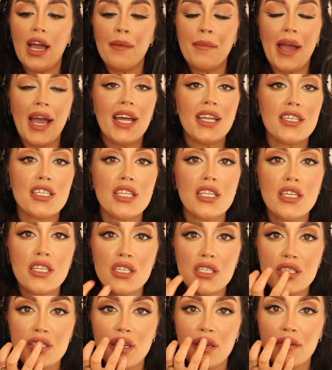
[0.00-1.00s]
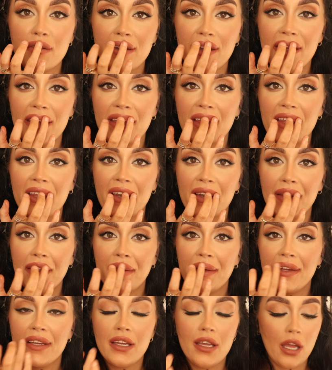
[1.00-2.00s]
I'm actually just going in
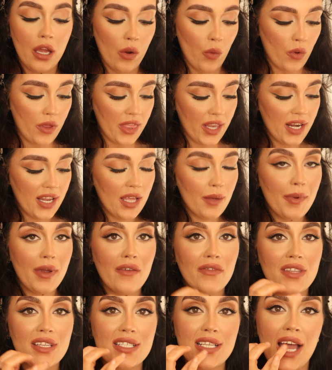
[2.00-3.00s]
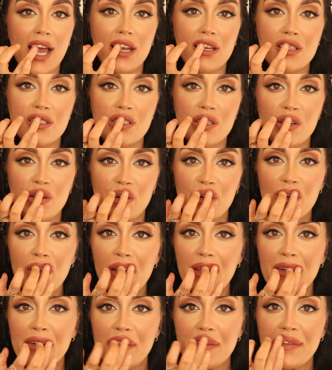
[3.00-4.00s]
with a little bit of the Tantour
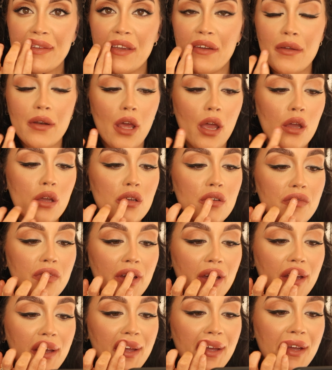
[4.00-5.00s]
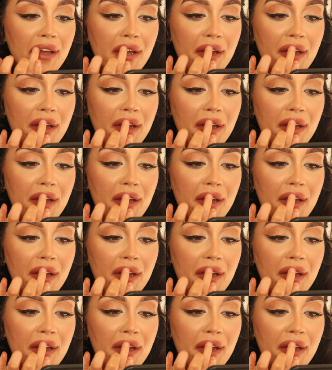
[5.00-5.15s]
and just going over